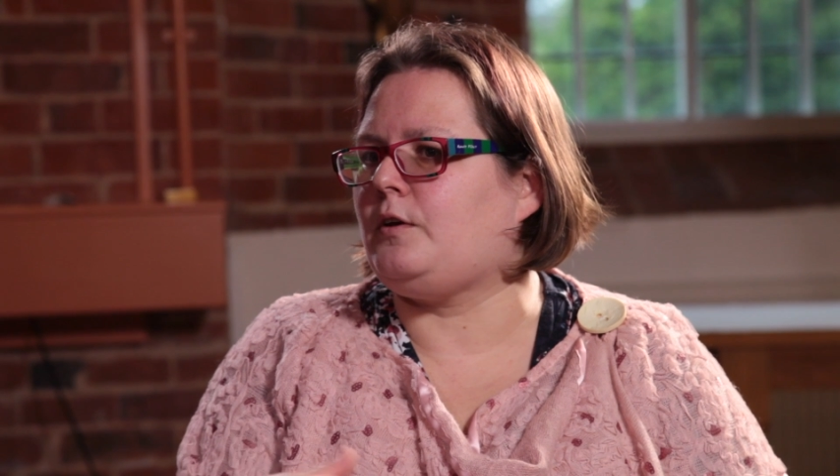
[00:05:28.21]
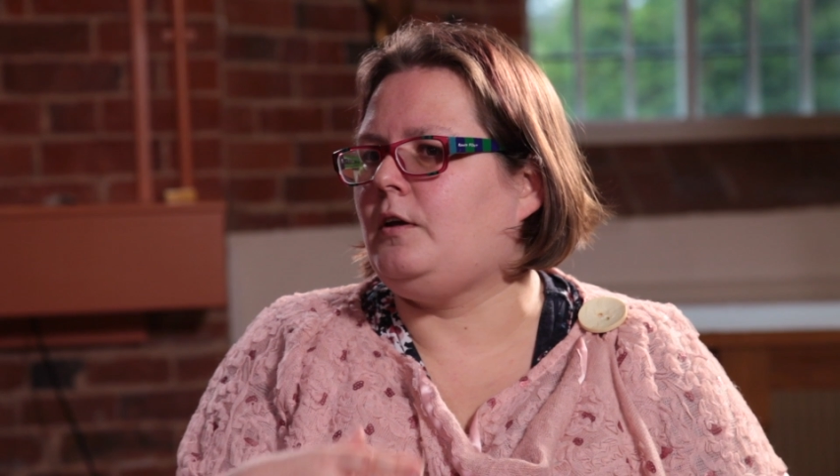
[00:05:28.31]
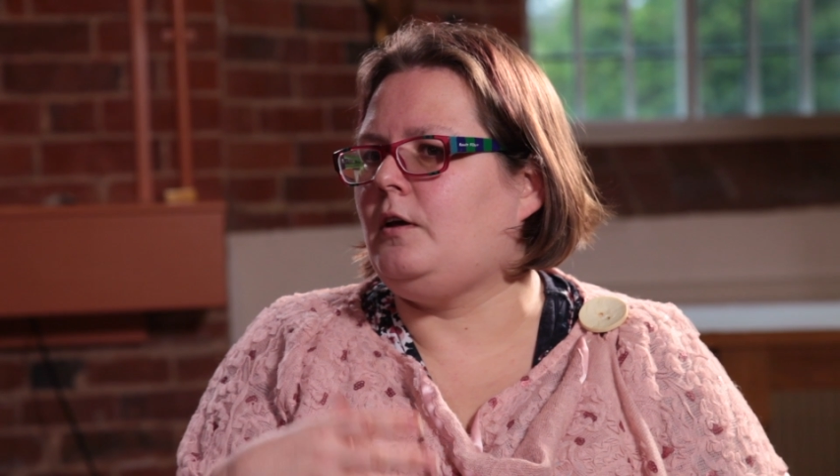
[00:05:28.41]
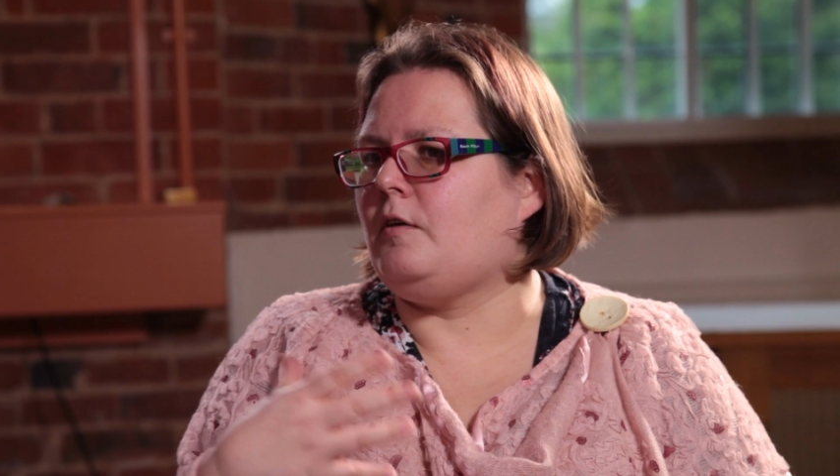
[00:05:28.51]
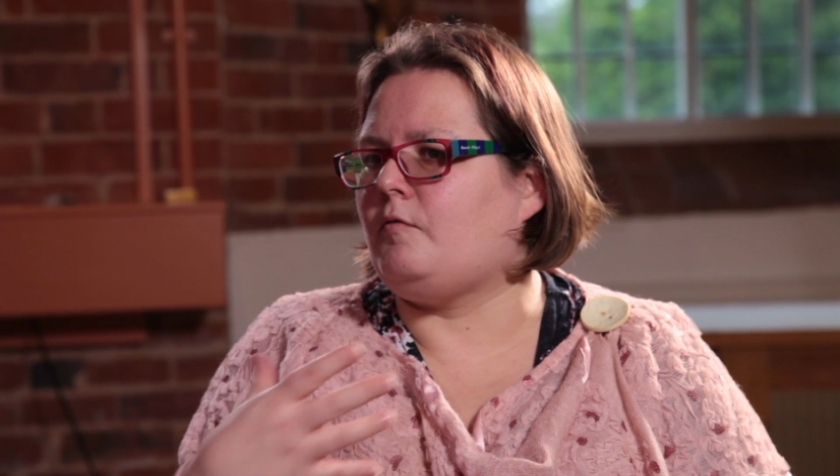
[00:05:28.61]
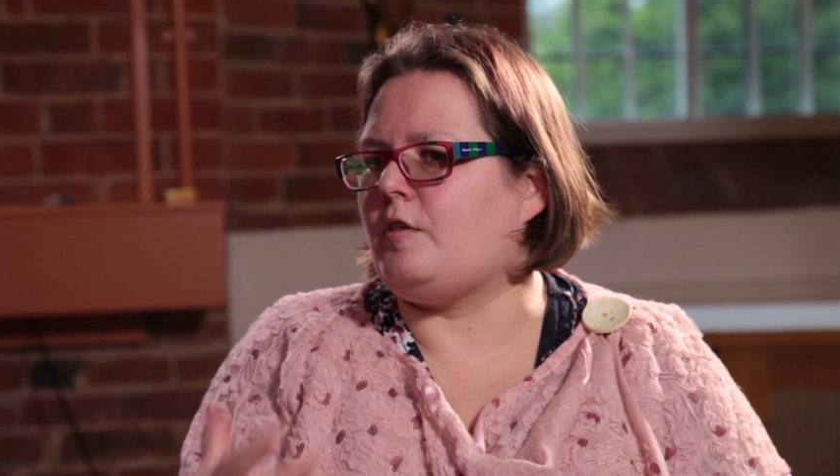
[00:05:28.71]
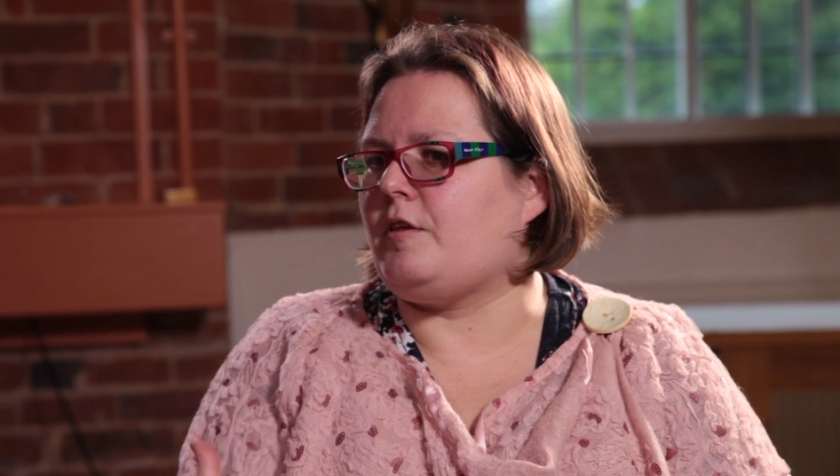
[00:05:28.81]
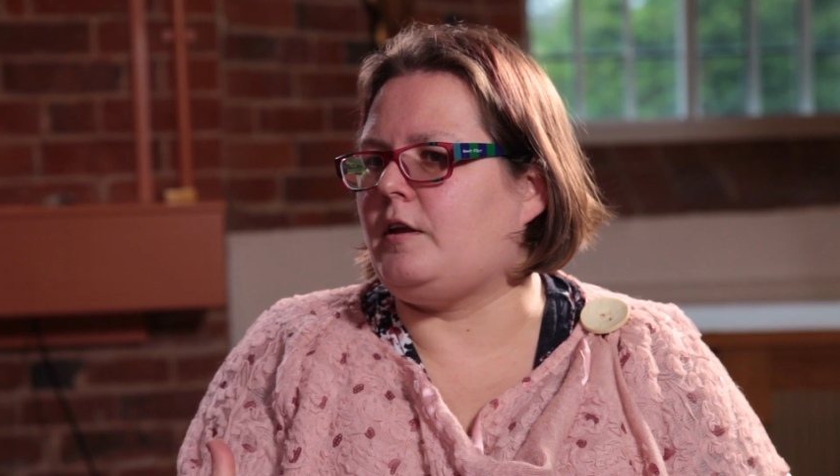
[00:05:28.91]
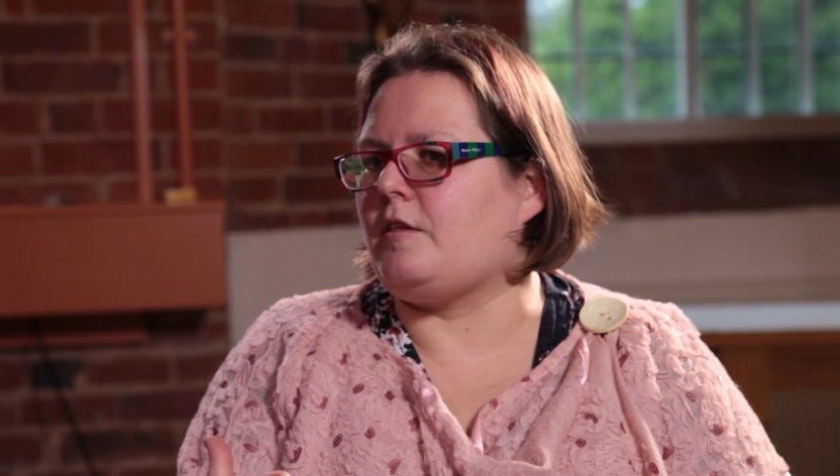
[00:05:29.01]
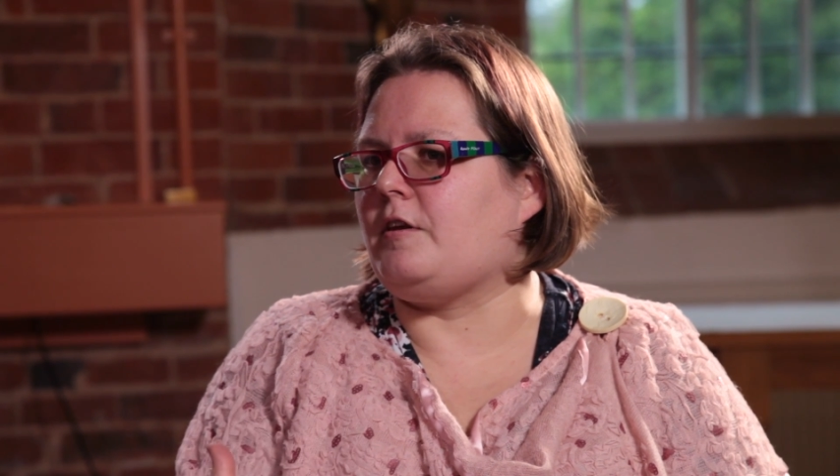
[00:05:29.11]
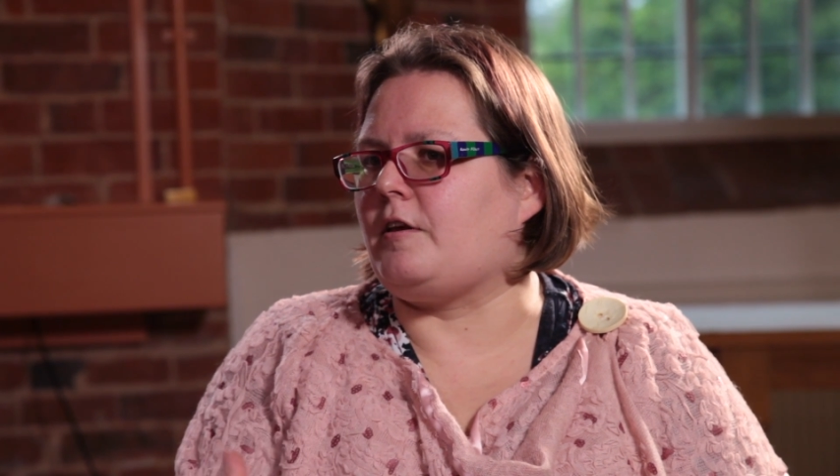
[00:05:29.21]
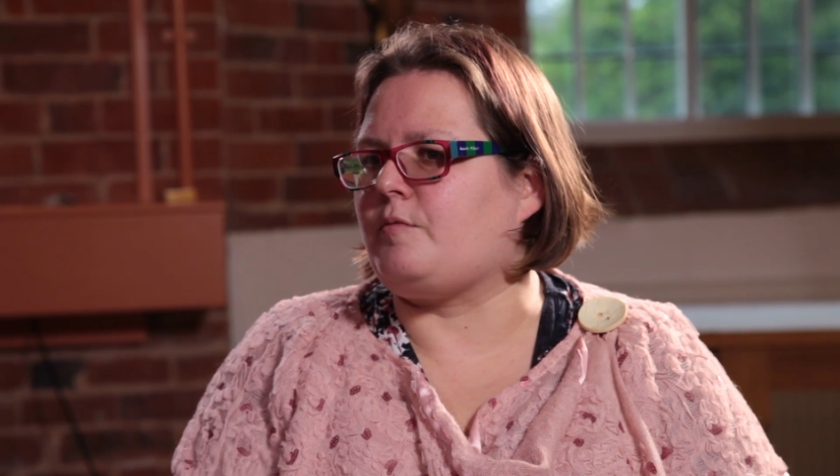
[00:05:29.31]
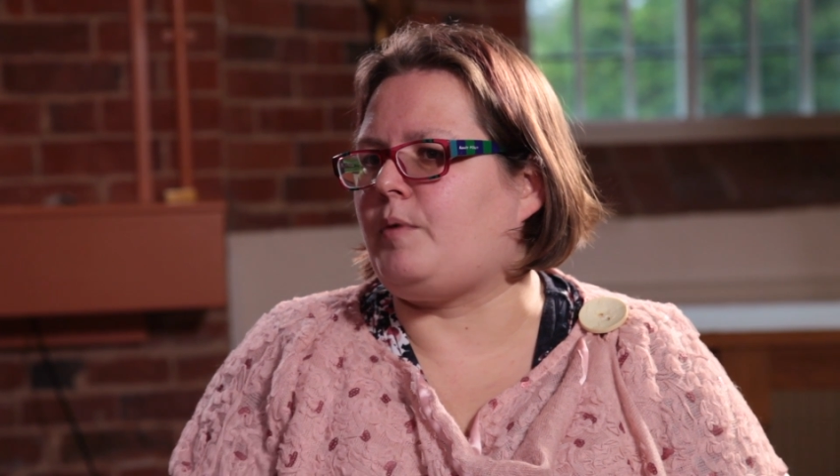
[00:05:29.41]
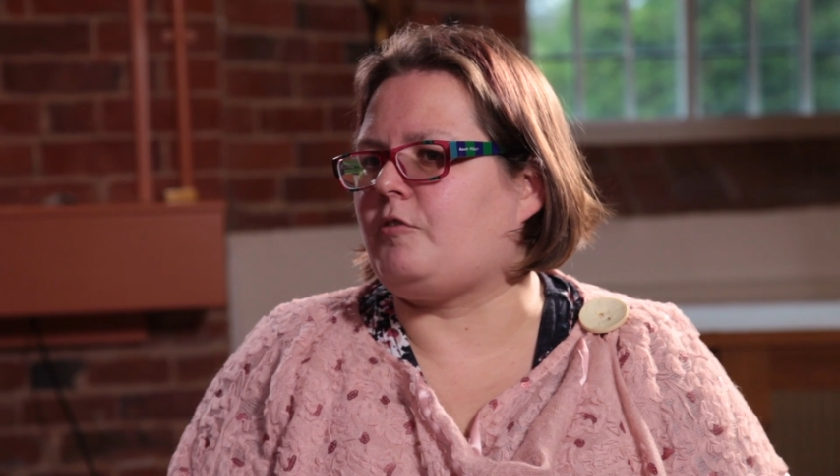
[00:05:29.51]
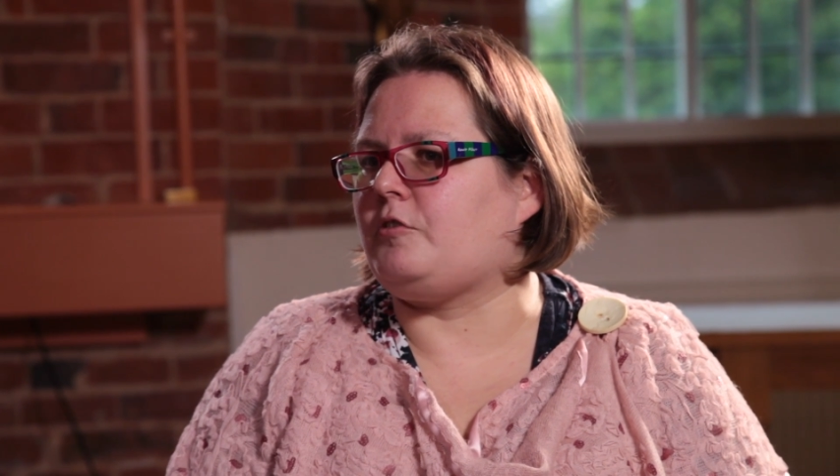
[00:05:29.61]
if we see it as an
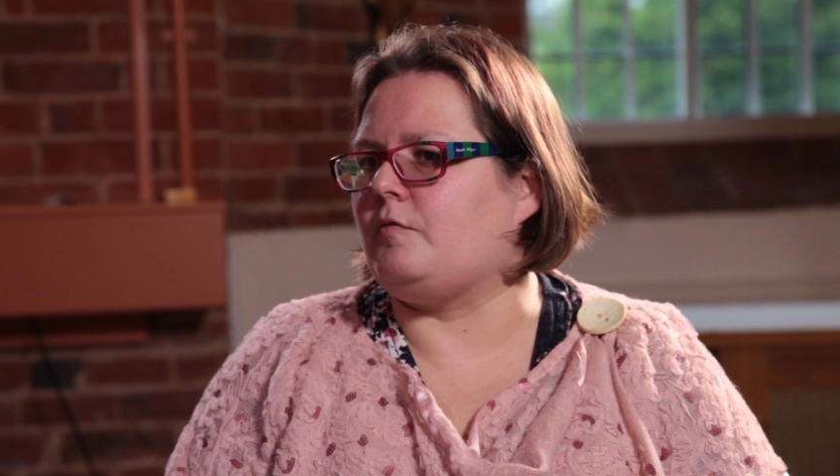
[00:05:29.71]
expression